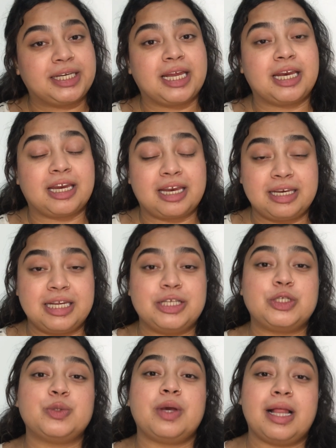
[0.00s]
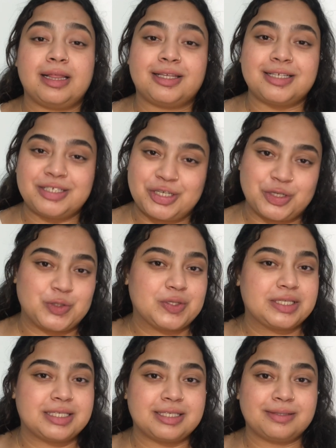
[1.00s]
can lead to health
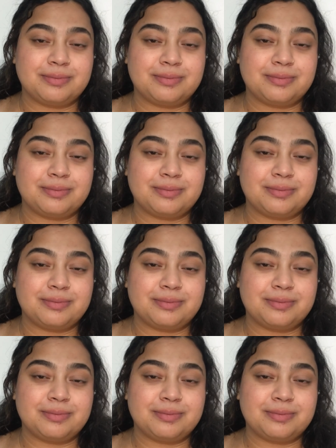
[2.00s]
conditions.